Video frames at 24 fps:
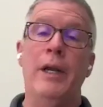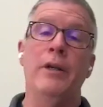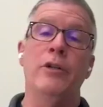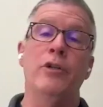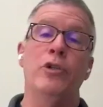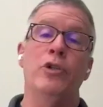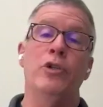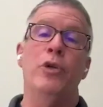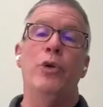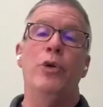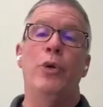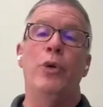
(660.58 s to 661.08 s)
good.
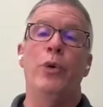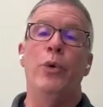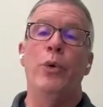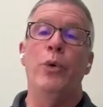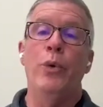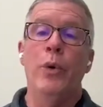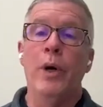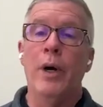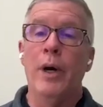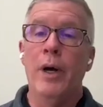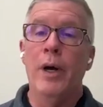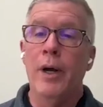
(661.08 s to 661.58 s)
And as
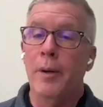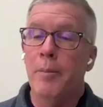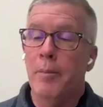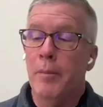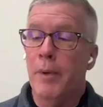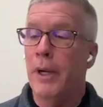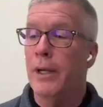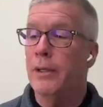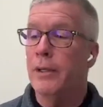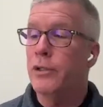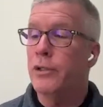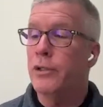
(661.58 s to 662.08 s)
you
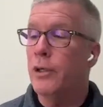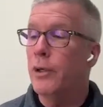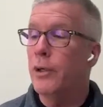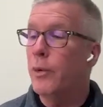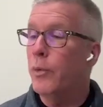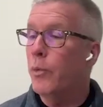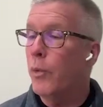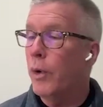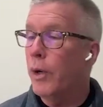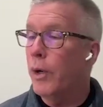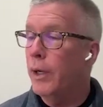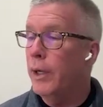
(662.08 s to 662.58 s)

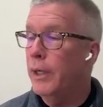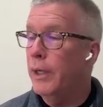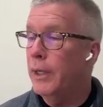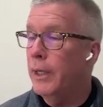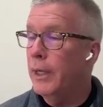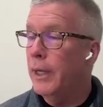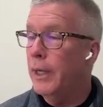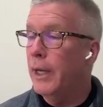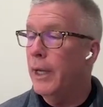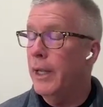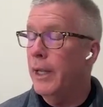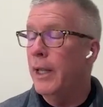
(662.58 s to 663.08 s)
mentioned,
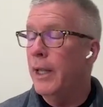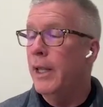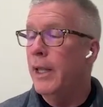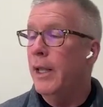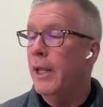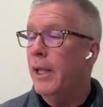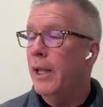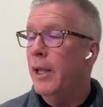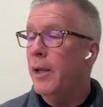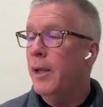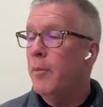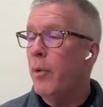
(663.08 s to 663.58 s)
we
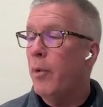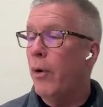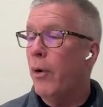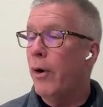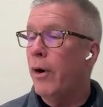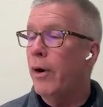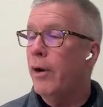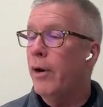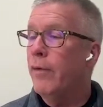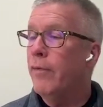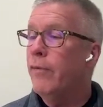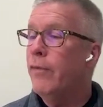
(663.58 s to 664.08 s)

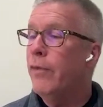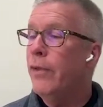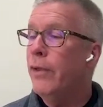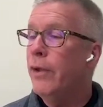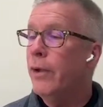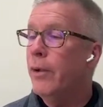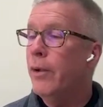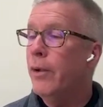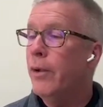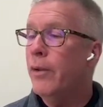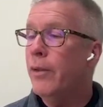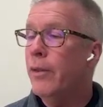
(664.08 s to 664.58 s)
part
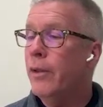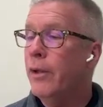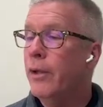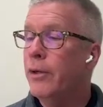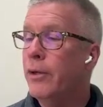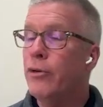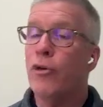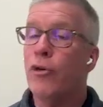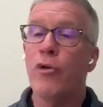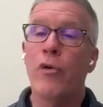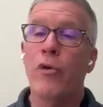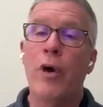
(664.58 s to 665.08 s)
of
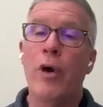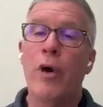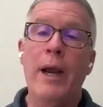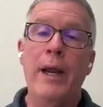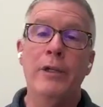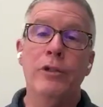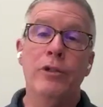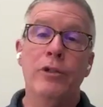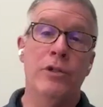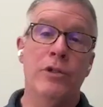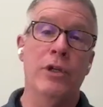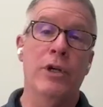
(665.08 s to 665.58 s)
the
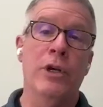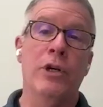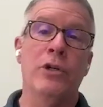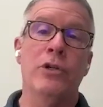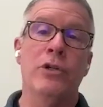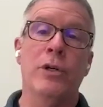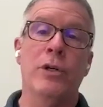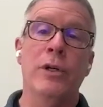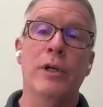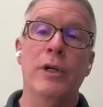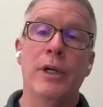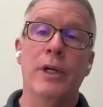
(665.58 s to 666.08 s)

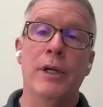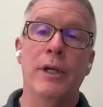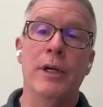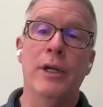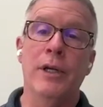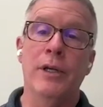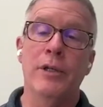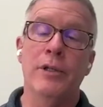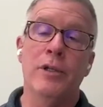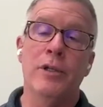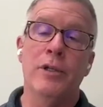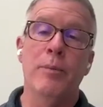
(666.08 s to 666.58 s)

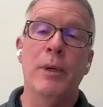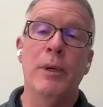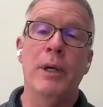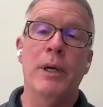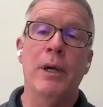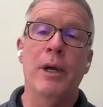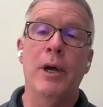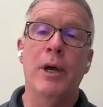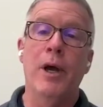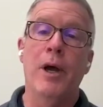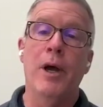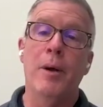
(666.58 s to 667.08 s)
transition is
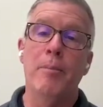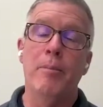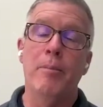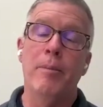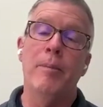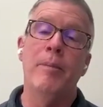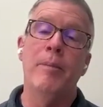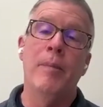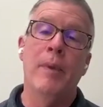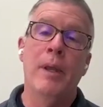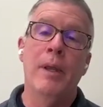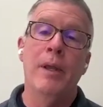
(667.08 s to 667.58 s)
to
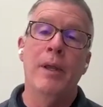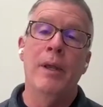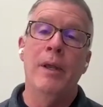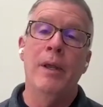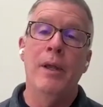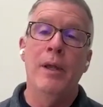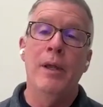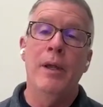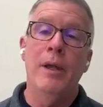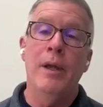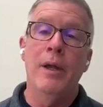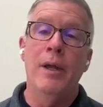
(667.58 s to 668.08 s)
become
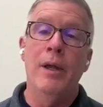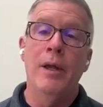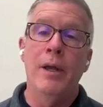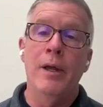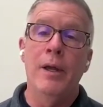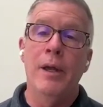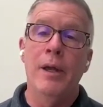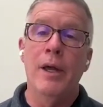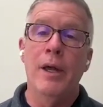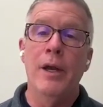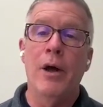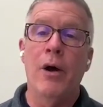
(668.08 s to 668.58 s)

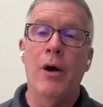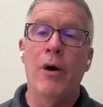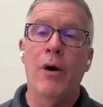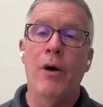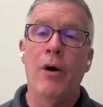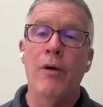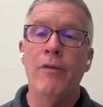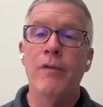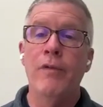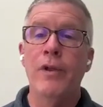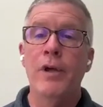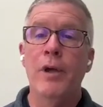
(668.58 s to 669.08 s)

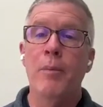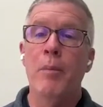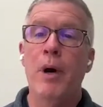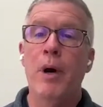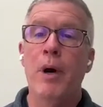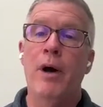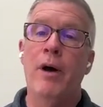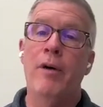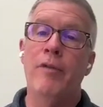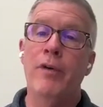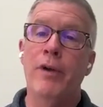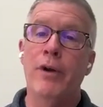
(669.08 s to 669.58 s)
an all of
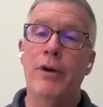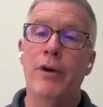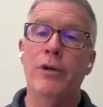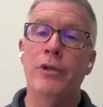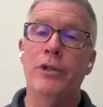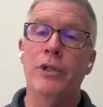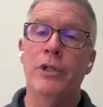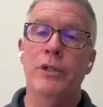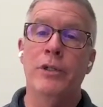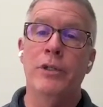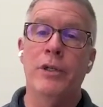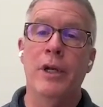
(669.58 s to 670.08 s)
the
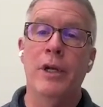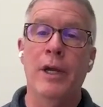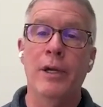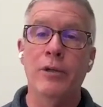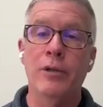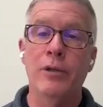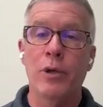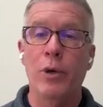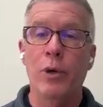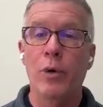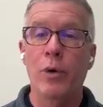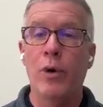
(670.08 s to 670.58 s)
above energy
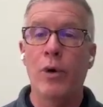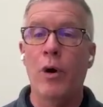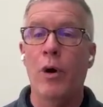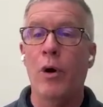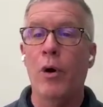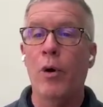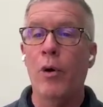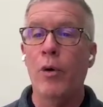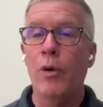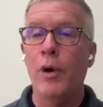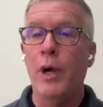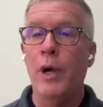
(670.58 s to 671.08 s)
state.
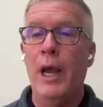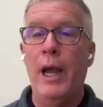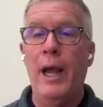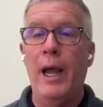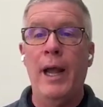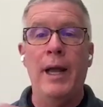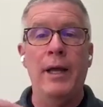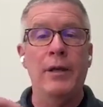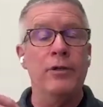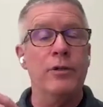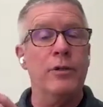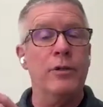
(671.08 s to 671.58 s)
So coal,
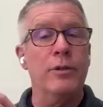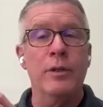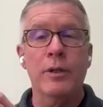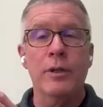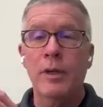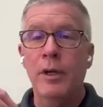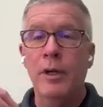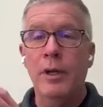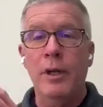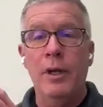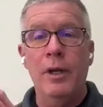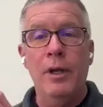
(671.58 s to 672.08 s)

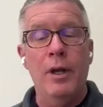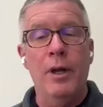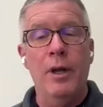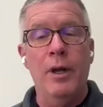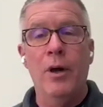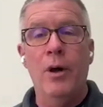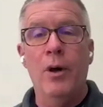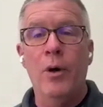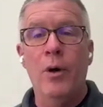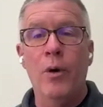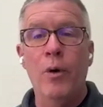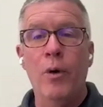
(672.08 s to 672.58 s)
gas,
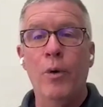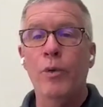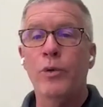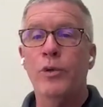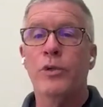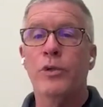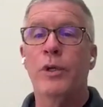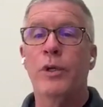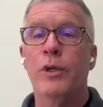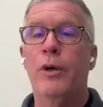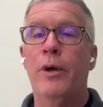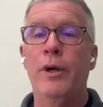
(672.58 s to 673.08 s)
a
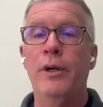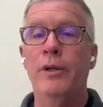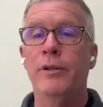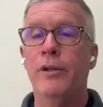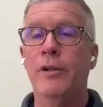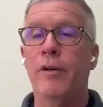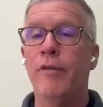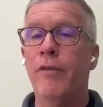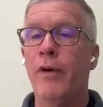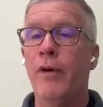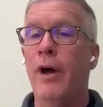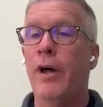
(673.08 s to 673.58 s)
whole
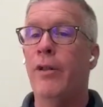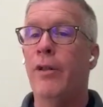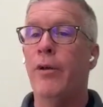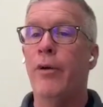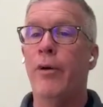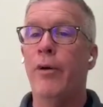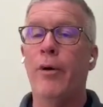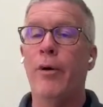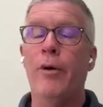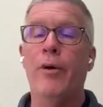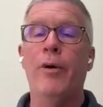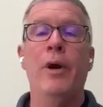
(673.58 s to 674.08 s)
series of
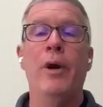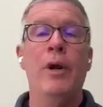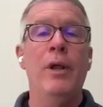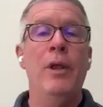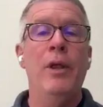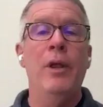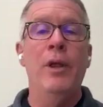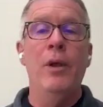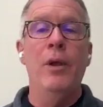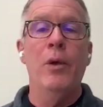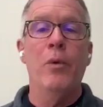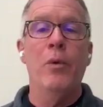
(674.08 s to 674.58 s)

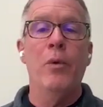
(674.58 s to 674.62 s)
other